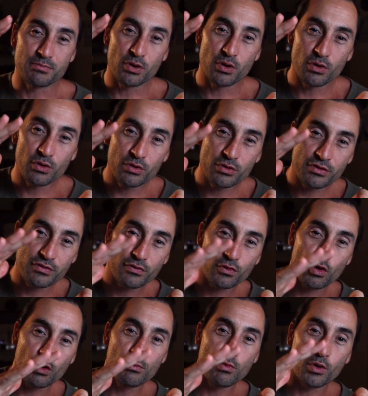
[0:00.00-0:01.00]
pull the
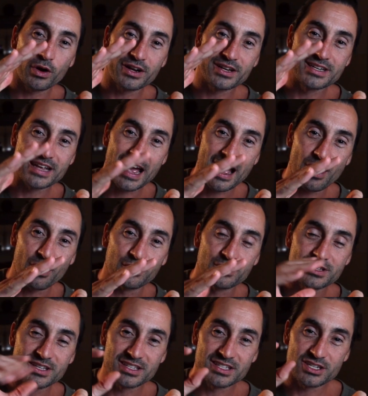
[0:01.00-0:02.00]
floorboard
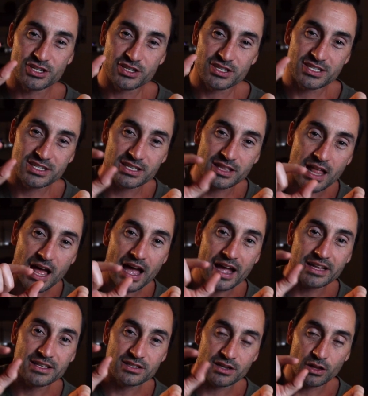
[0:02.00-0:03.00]
down since it just
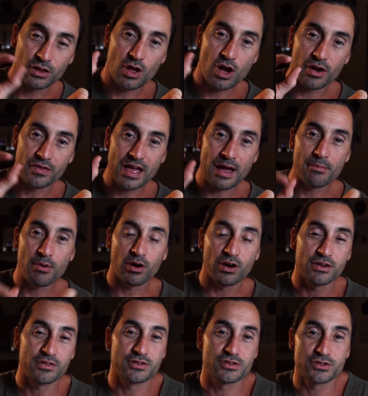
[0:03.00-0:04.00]
slides along that
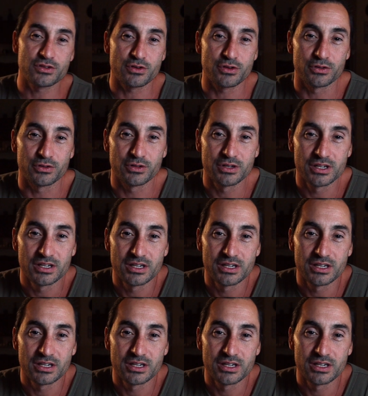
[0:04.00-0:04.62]
part of the screw.